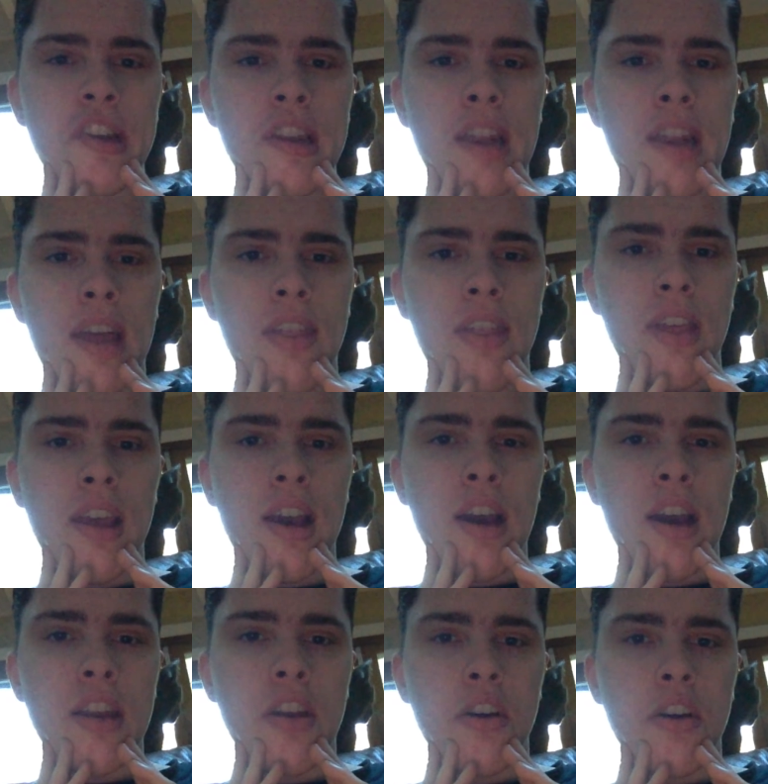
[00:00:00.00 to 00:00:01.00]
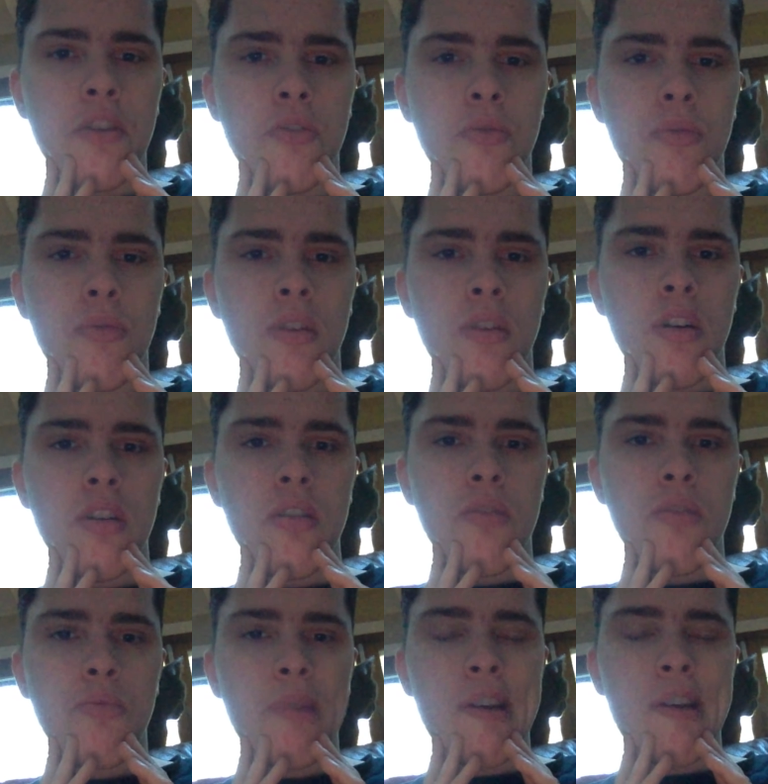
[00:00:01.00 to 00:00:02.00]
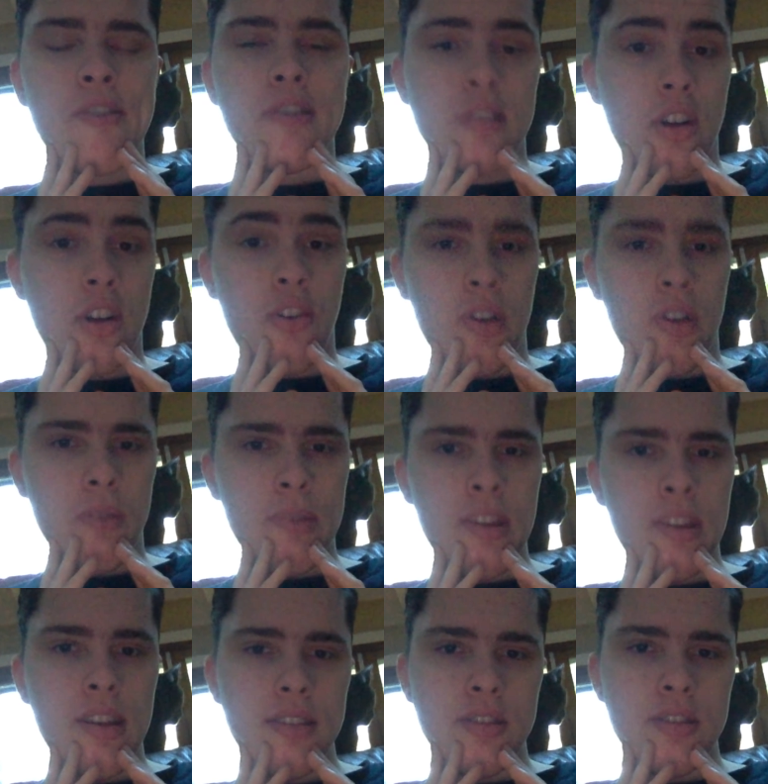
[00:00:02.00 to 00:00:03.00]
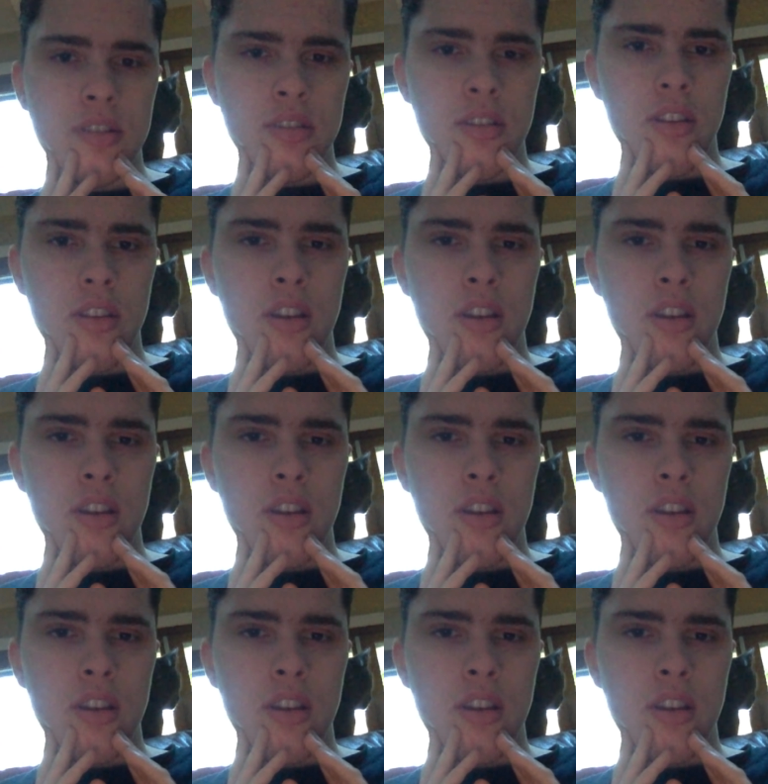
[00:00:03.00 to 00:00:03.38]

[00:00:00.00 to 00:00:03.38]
and I think I know where he's going with this.